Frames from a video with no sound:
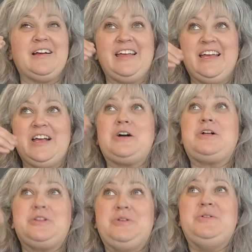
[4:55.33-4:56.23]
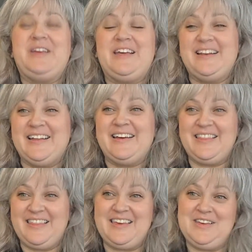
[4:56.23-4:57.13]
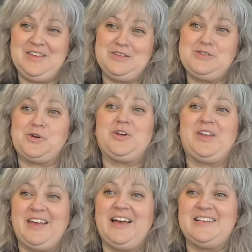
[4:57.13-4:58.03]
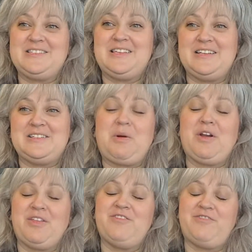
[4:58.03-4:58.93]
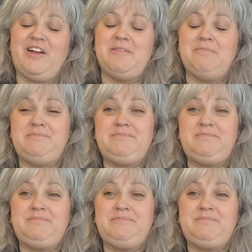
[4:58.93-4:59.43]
including the journey as part of the fun.